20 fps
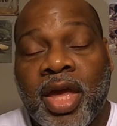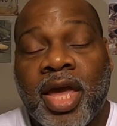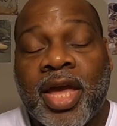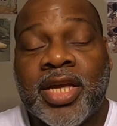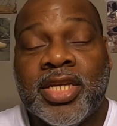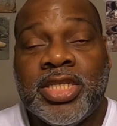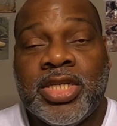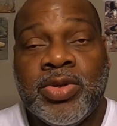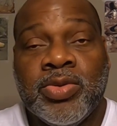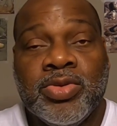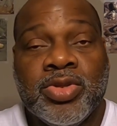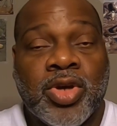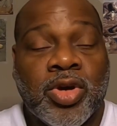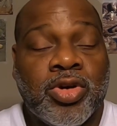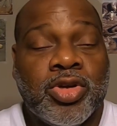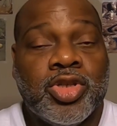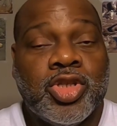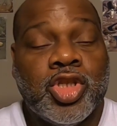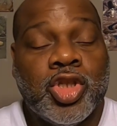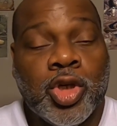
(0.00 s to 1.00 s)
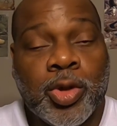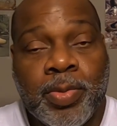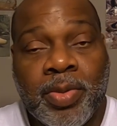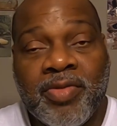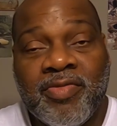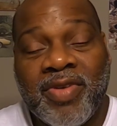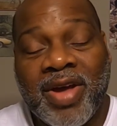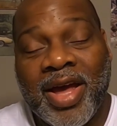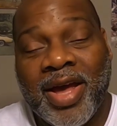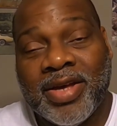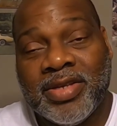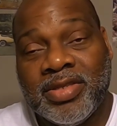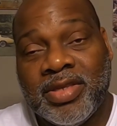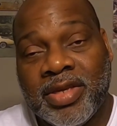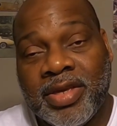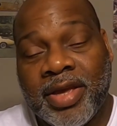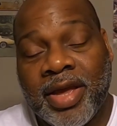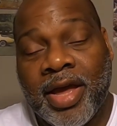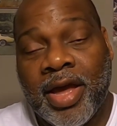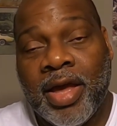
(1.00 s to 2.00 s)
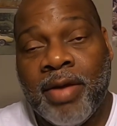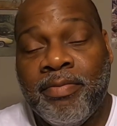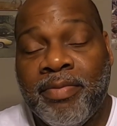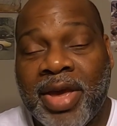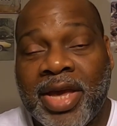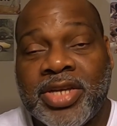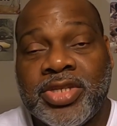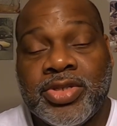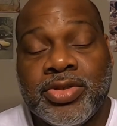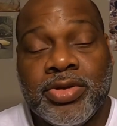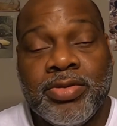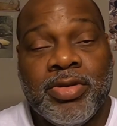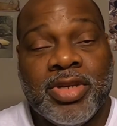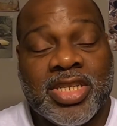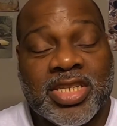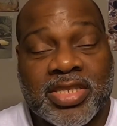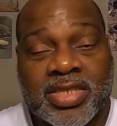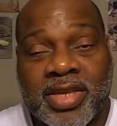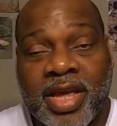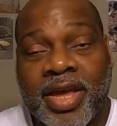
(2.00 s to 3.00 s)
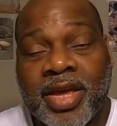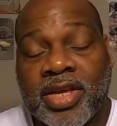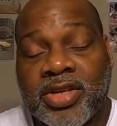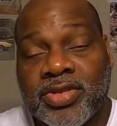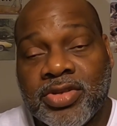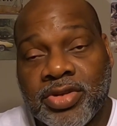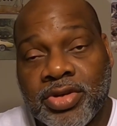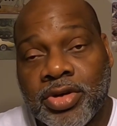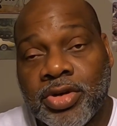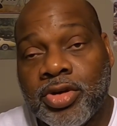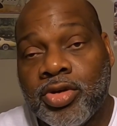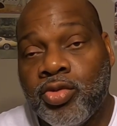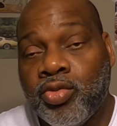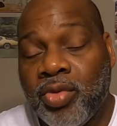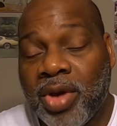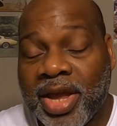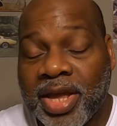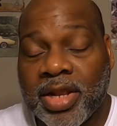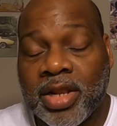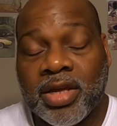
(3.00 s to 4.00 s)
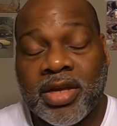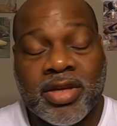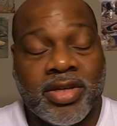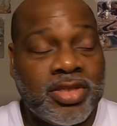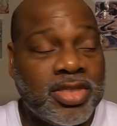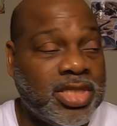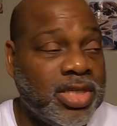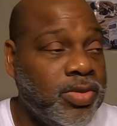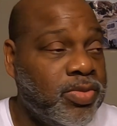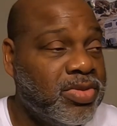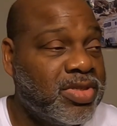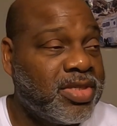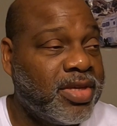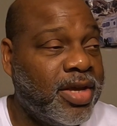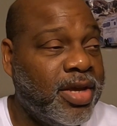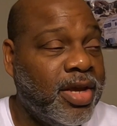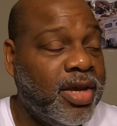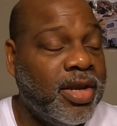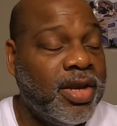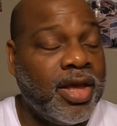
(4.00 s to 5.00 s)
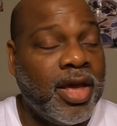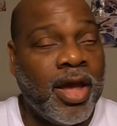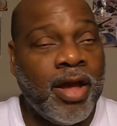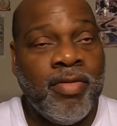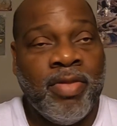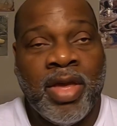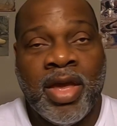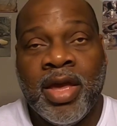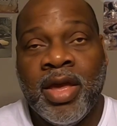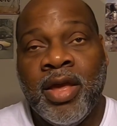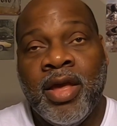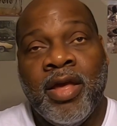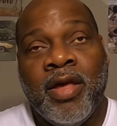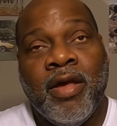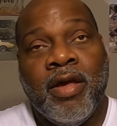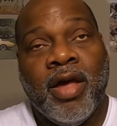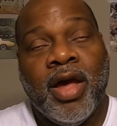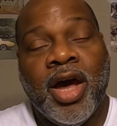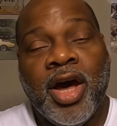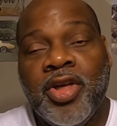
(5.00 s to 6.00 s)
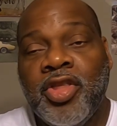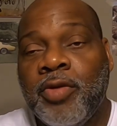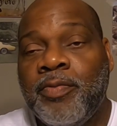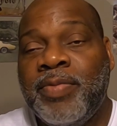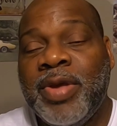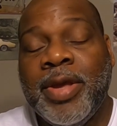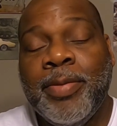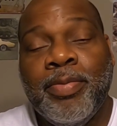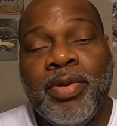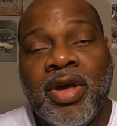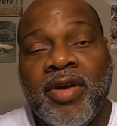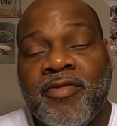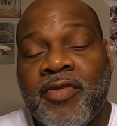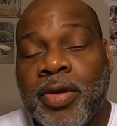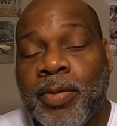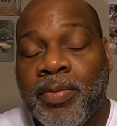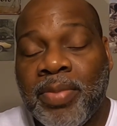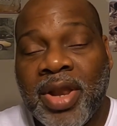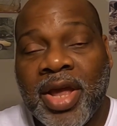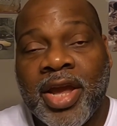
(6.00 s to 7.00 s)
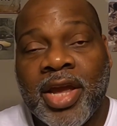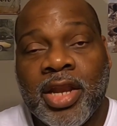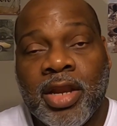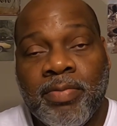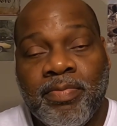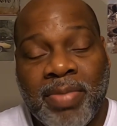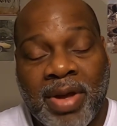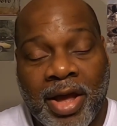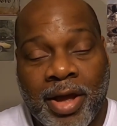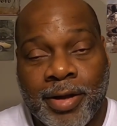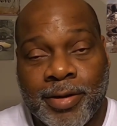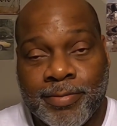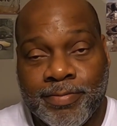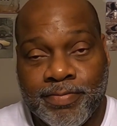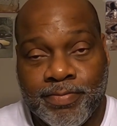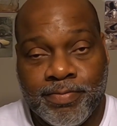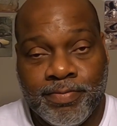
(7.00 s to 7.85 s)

and she was going to supervise the guy and make sure the steak is cooked correctly because she was saying that other people have complained about